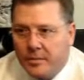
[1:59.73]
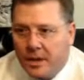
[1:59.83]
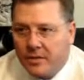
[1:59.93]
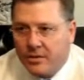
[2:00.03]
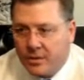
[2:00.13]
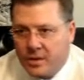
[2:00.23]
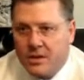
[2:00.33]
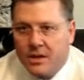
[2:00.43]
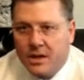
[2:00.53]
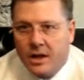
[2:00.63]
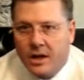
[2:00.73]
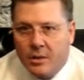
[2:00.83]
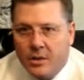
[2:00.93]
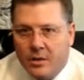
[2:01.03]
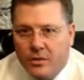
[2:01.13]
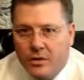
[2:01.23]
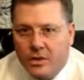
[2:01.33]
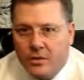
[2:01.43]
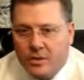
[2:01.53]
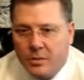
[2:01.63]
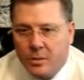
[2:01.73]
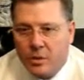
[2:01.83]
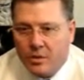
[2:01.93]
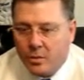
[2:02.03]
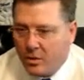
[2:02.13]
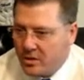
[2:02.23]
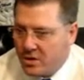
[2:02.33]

influence in the economy over the years. I mean, when the